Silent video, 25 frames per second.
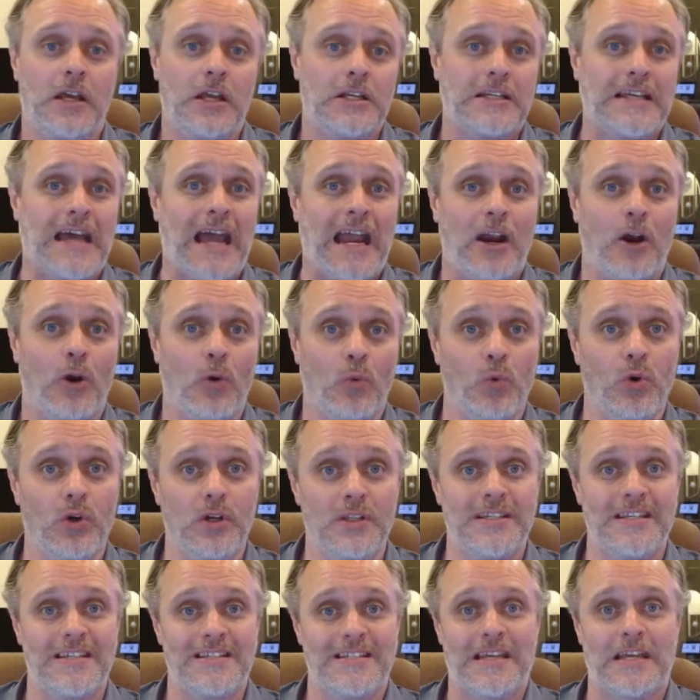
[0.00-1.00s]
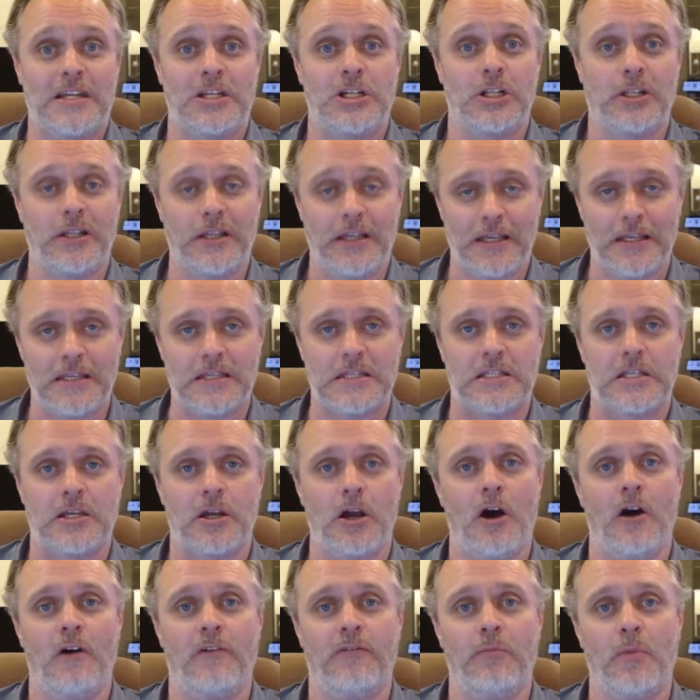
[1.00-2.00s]
Tiger Woods essentially is the
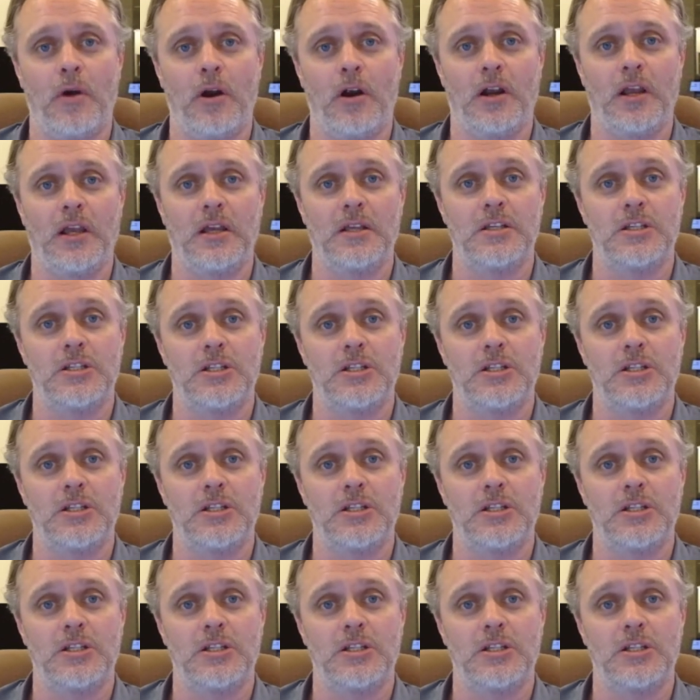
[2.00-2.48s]
golf market.